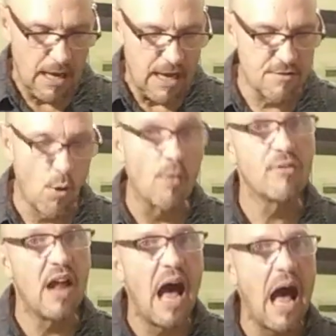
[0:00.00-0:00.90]
He's going
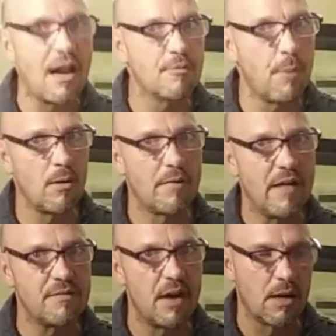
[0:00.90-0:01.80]
for the hottest part of
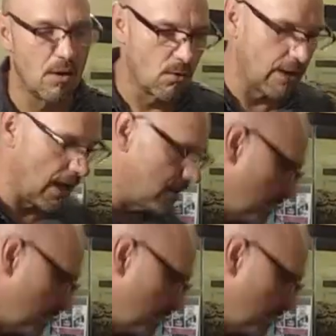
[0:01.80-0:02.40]
that thing, okay?